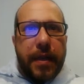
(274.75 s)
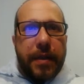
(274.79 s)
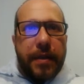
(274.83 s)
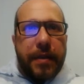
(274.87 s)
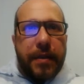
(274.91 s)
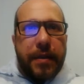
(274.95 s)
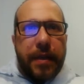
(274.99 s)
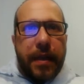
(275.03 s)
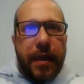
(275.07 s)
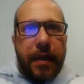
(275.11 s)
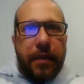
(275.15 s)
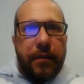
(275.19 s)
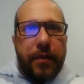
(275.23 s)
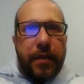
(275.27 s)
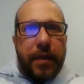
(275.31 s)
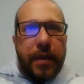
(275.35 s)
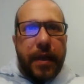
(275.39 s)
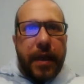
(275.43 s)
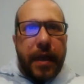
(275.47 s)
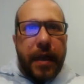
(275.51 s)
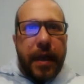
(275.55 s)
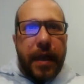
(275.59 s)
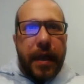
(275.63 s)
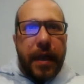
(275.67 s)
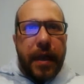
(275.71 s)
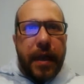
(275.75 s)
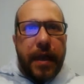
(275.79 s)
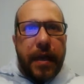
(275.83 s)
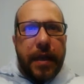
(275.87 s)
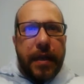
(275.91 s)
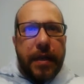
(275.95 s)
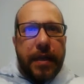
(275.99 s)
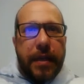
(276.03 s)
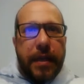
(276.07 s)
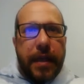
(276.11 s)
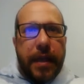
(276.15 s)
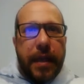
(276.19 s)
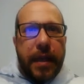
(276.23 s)
7,
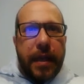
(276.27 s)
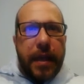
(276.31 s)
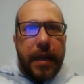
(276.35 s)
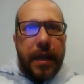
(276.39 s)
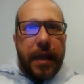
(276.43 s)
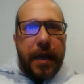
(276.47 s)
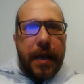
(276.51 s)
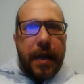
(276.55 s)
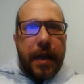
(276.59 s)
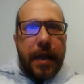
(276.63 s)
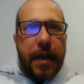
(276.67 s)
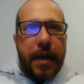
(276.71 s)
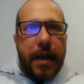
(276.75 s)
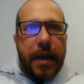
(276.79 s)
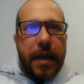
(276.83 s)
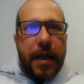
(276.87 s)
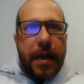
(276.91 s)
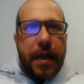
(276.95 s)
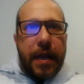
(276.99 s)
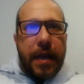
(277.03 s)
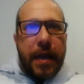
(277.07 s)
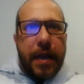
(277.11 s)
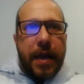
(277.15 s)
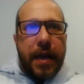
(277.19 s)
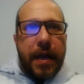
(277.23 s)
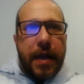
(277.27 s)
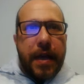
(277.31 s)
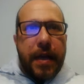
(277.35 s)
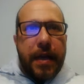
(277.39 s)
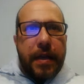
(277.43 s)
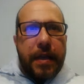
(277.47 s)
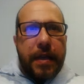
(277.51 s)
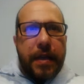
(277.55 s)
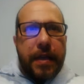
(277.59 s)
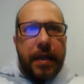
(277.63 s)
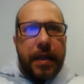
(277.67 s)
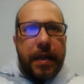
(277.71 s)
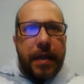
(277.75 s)
8,
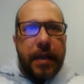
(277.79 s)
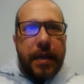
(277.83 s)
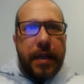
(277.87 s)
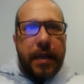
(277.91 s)
9.